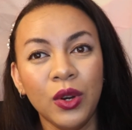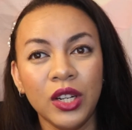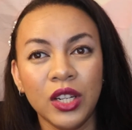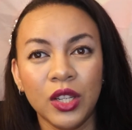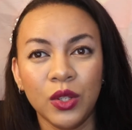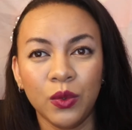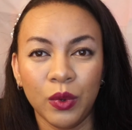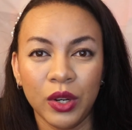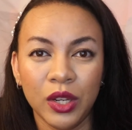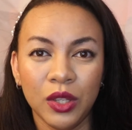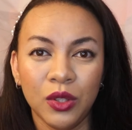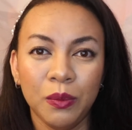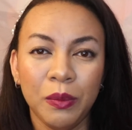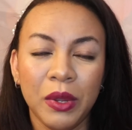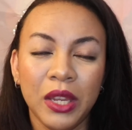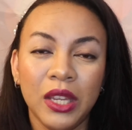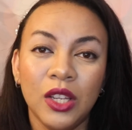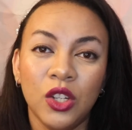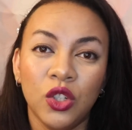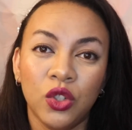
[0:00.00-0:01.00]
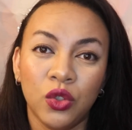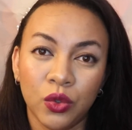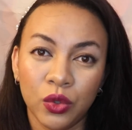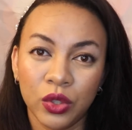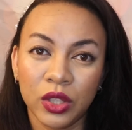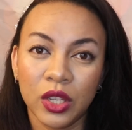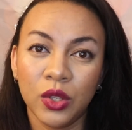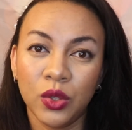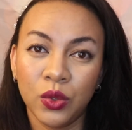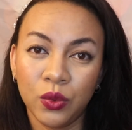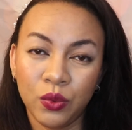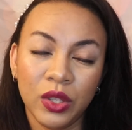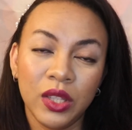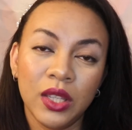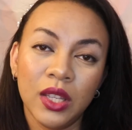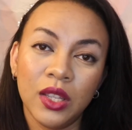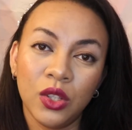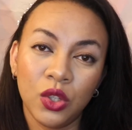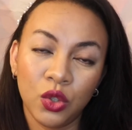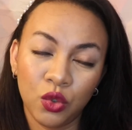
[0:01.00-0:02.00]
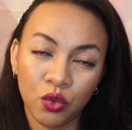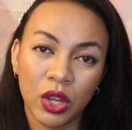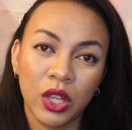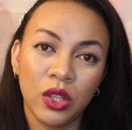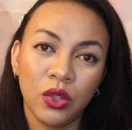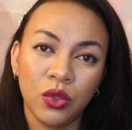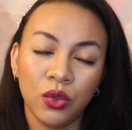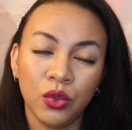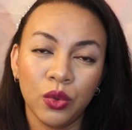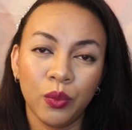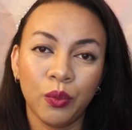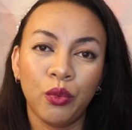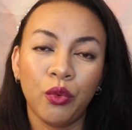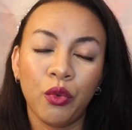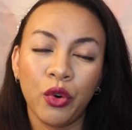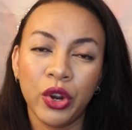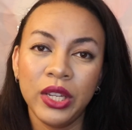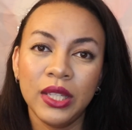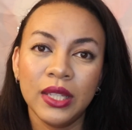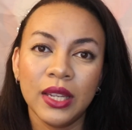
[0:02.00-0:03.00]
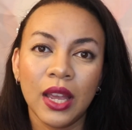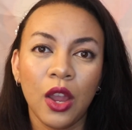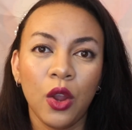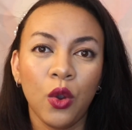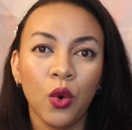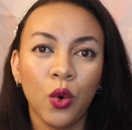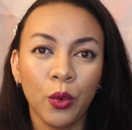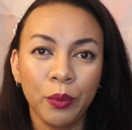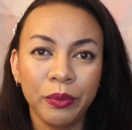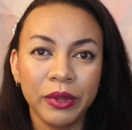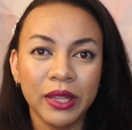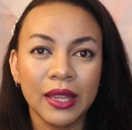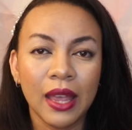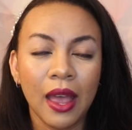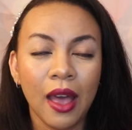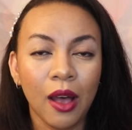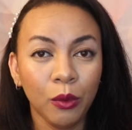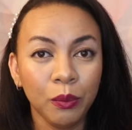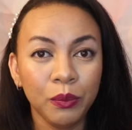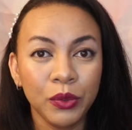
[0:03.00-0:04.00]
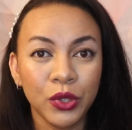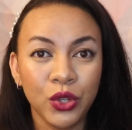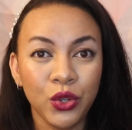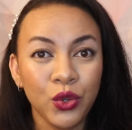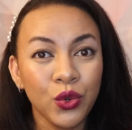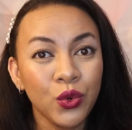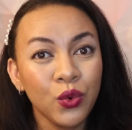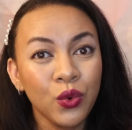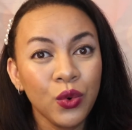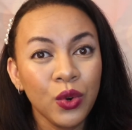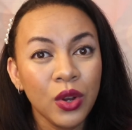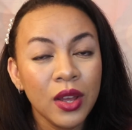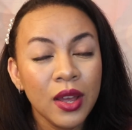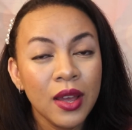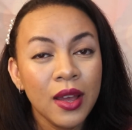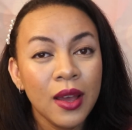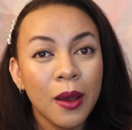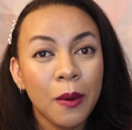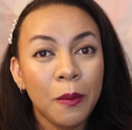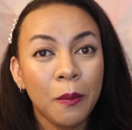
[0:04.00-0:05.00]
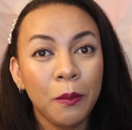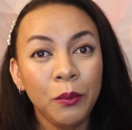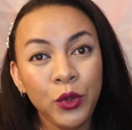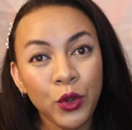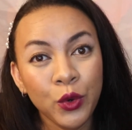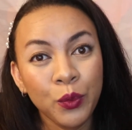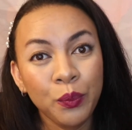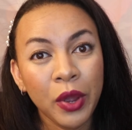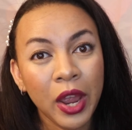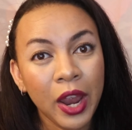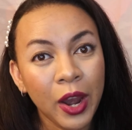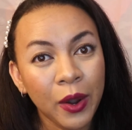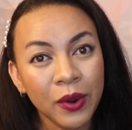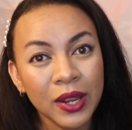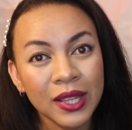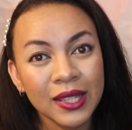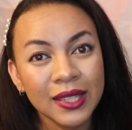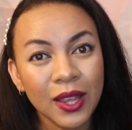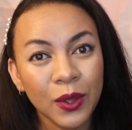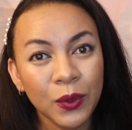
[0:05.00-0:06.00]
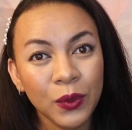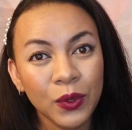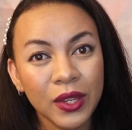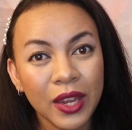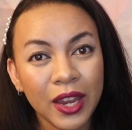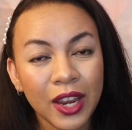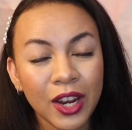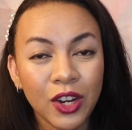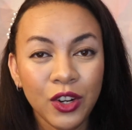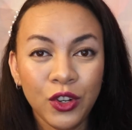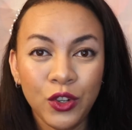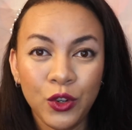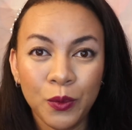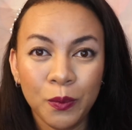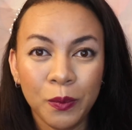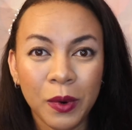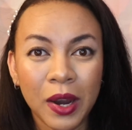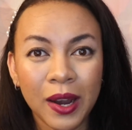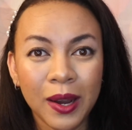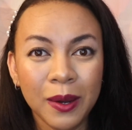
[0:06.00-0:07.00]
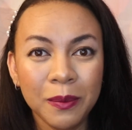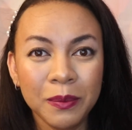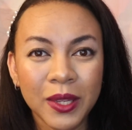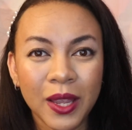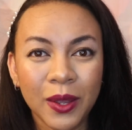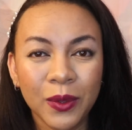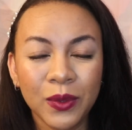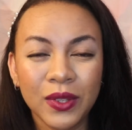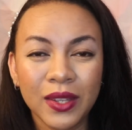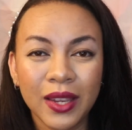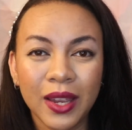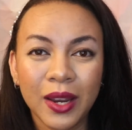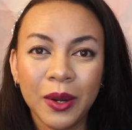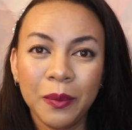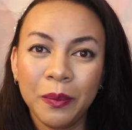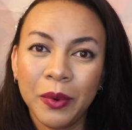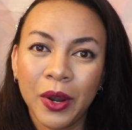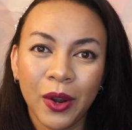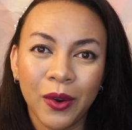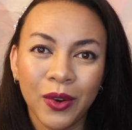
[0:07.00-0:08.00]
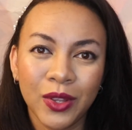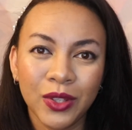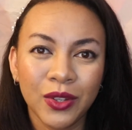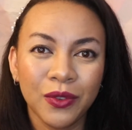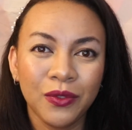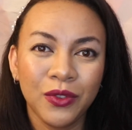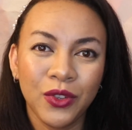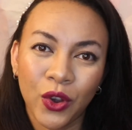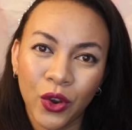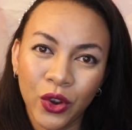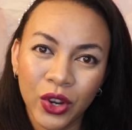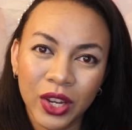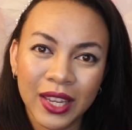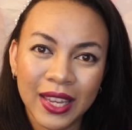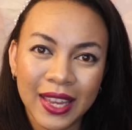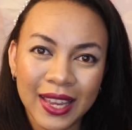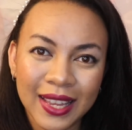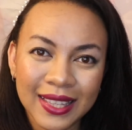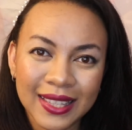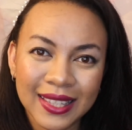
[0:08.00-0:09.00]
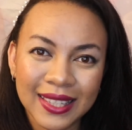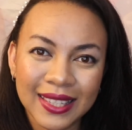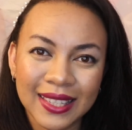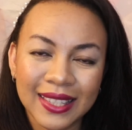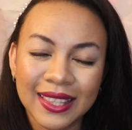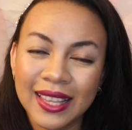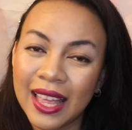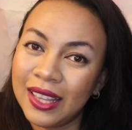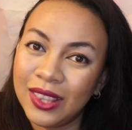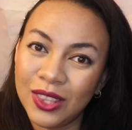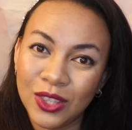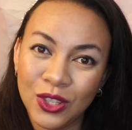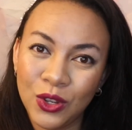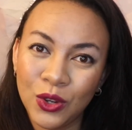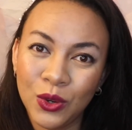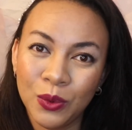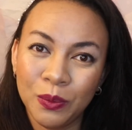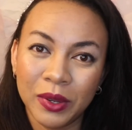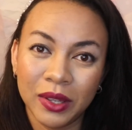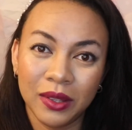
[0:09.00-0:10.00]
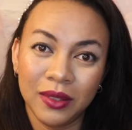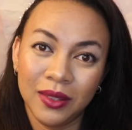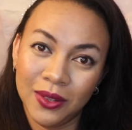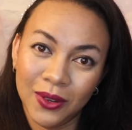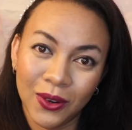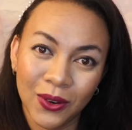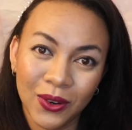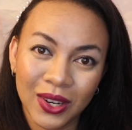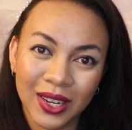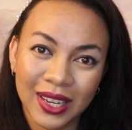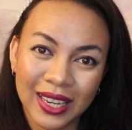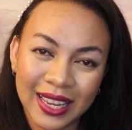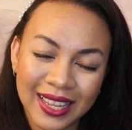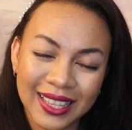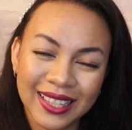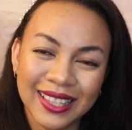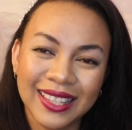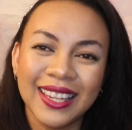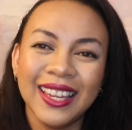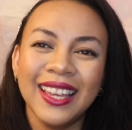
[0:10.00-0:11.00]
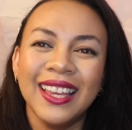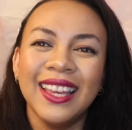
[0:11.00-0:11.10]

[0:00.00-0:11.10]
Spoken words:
I just wanted to make it short and sweet and straight to the point. I hope it helped you, new parents out there, new moms out there, parents of young kids, not new but young kids.